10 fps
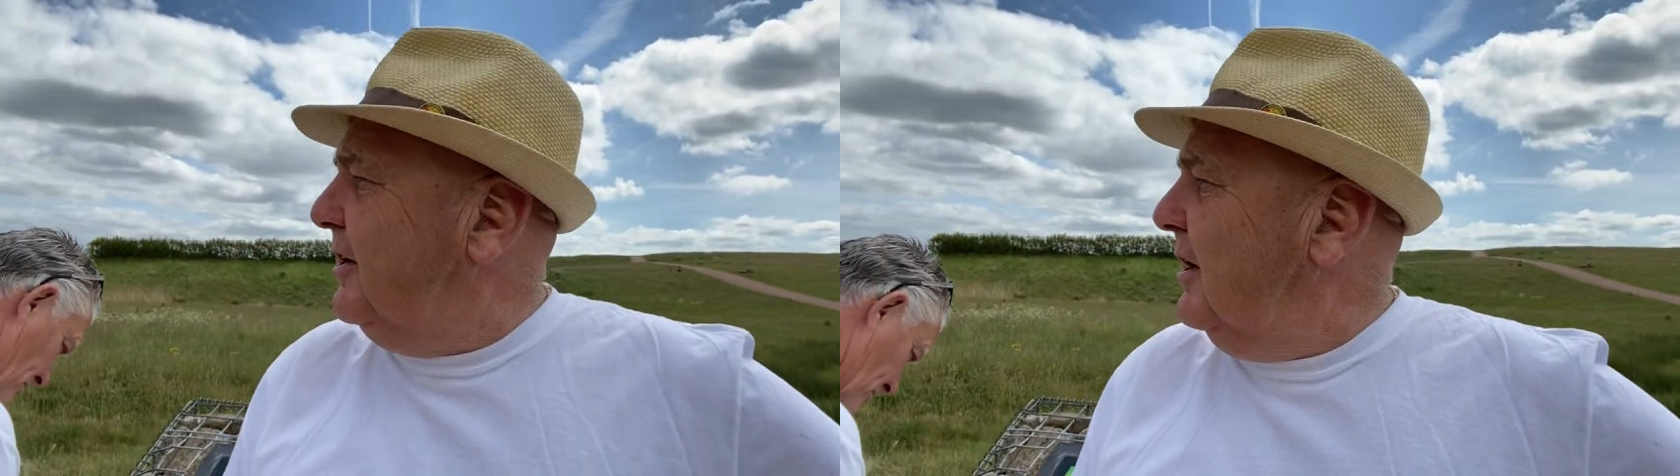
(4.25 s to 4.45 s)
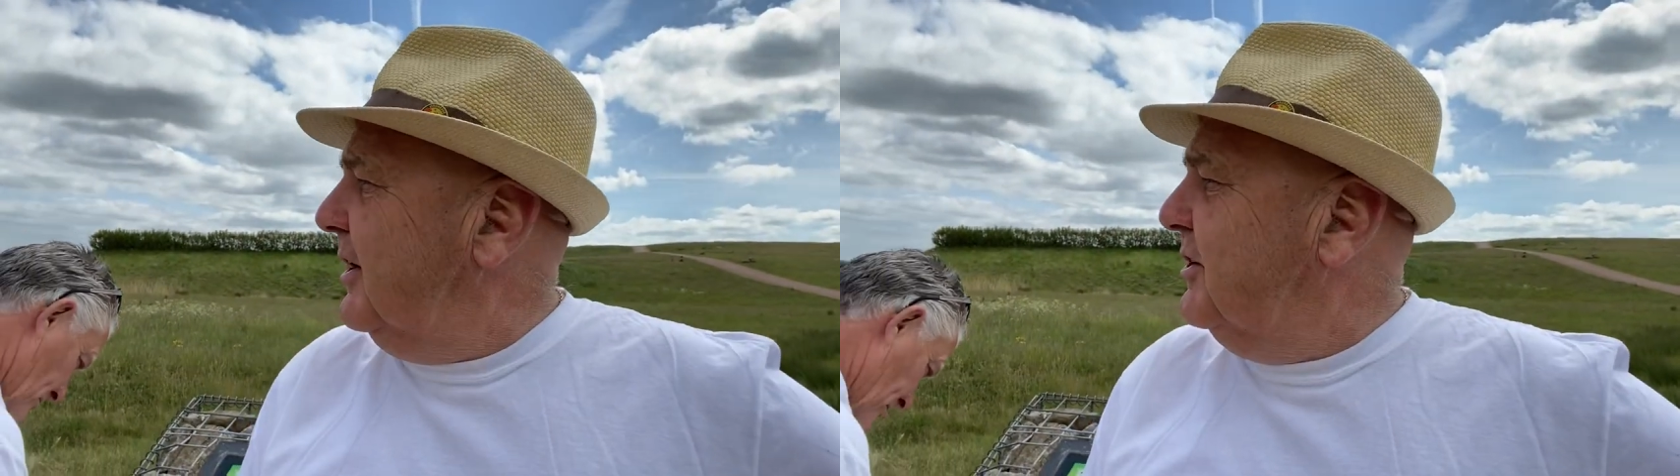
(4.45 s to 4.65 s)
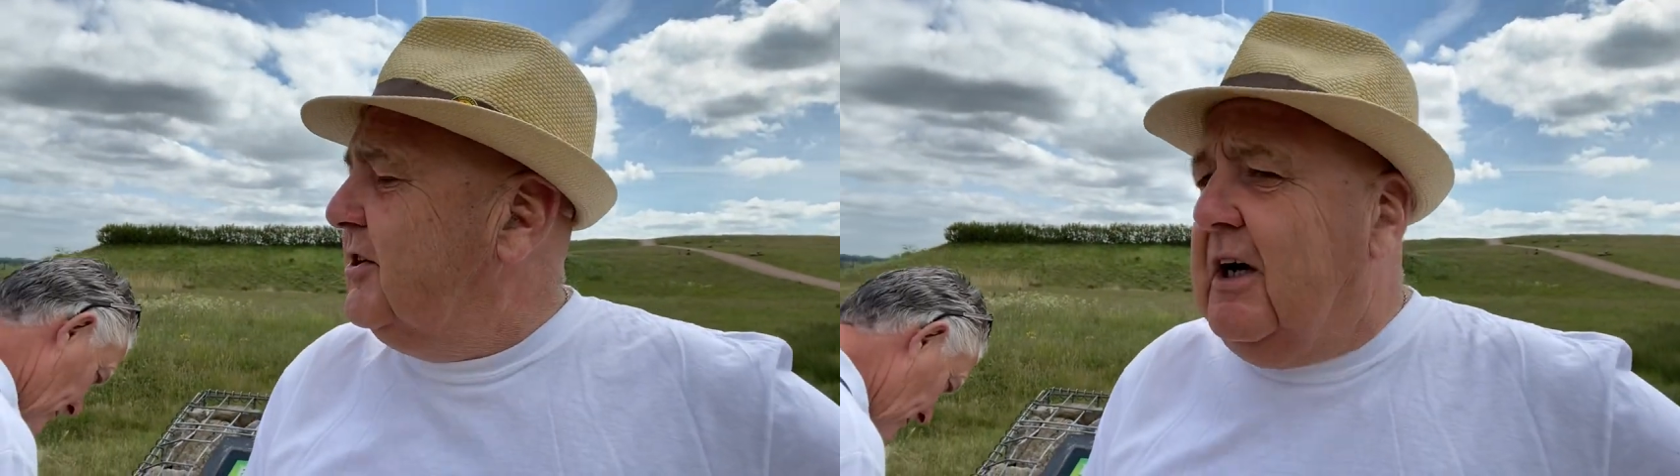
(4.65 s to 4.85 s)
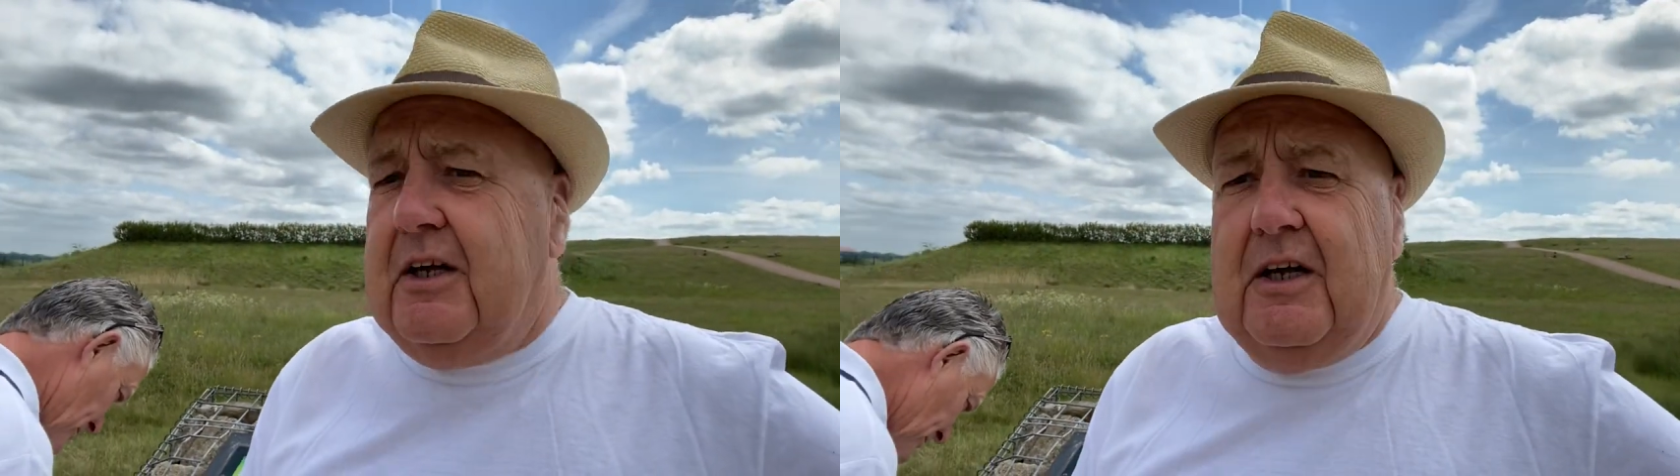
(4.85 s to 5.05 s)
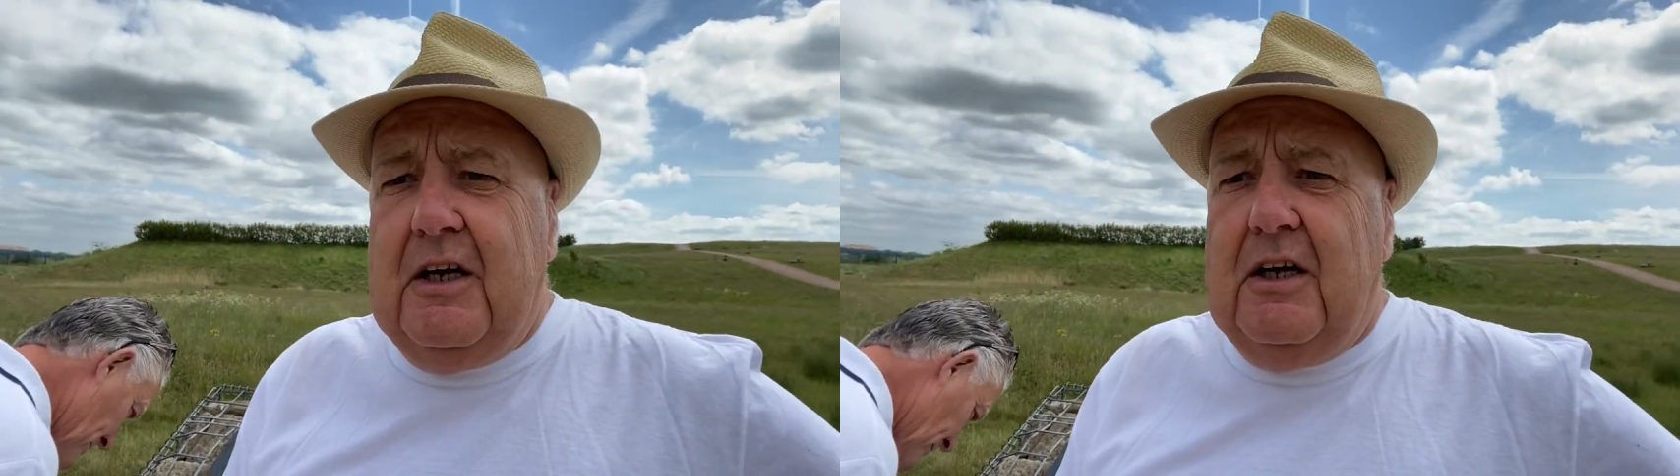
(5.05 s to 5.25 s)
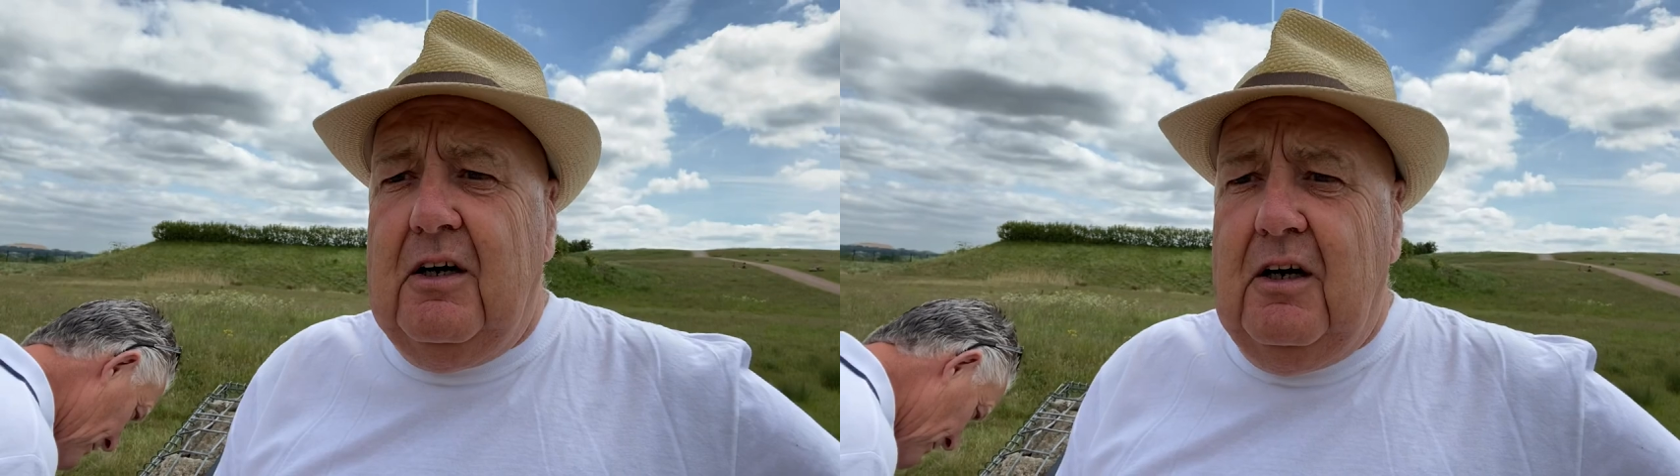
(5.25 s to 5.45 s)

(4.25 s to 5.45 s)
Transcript: Colliery site now.